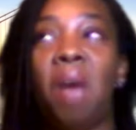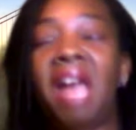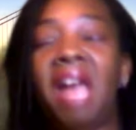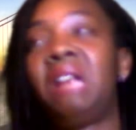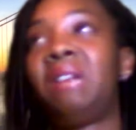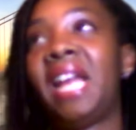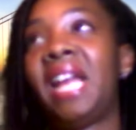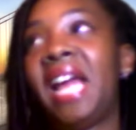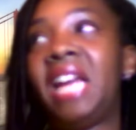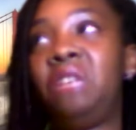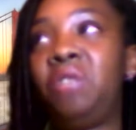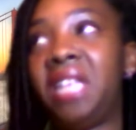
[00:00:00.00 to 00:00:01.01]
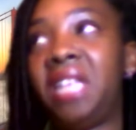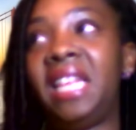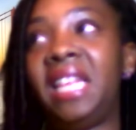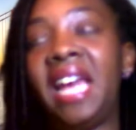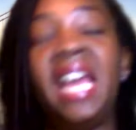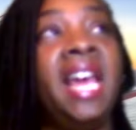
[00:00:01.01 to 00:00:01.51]
Well, I don't like how you
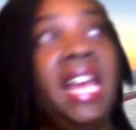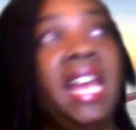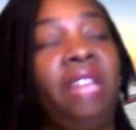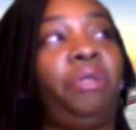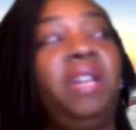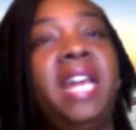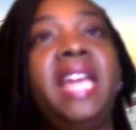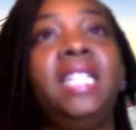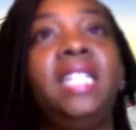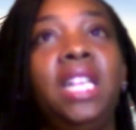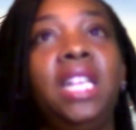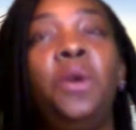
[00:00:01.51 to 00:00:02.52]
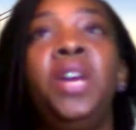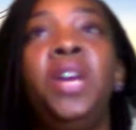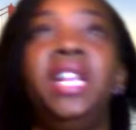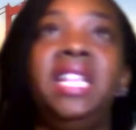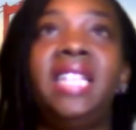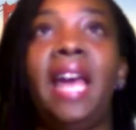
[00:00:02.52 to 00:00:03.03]
said that. And 3 days ago,
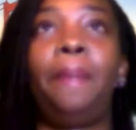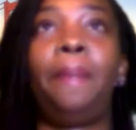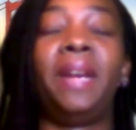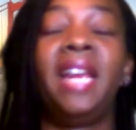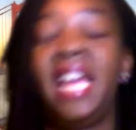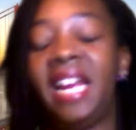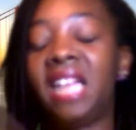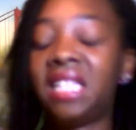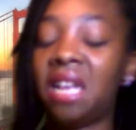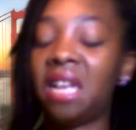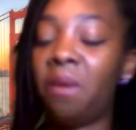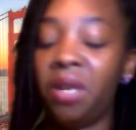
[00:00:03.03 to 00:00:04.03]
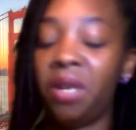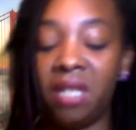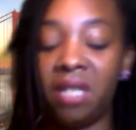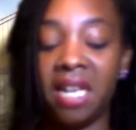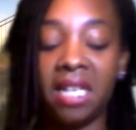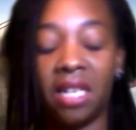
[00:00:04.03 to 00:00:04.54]
this happened, and I saw when you
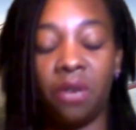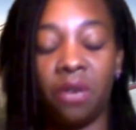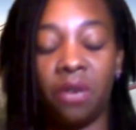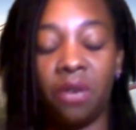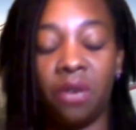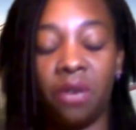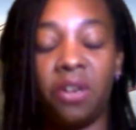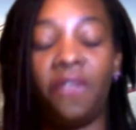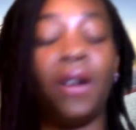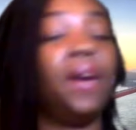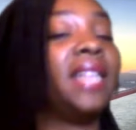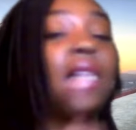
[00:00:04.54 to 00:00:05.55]
was texting on your phone.